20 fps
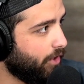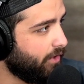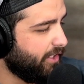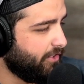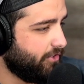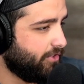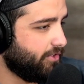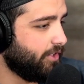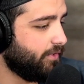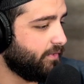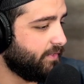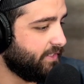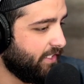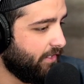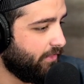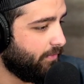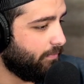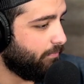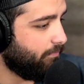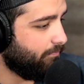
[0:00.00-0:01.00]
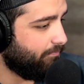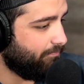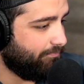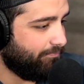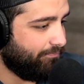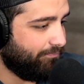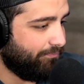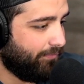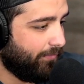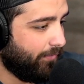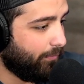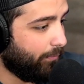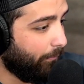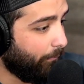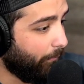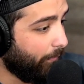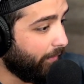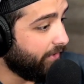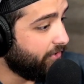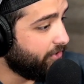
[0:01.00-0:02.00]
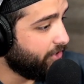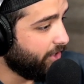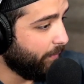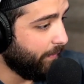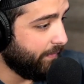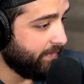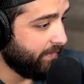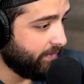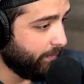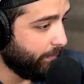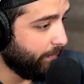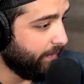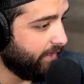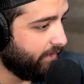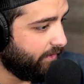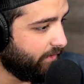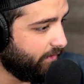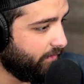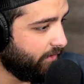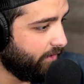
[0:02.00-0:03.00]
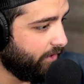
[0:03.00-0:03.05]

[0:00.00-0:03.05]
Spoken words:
let's just go and say 3 showings a week.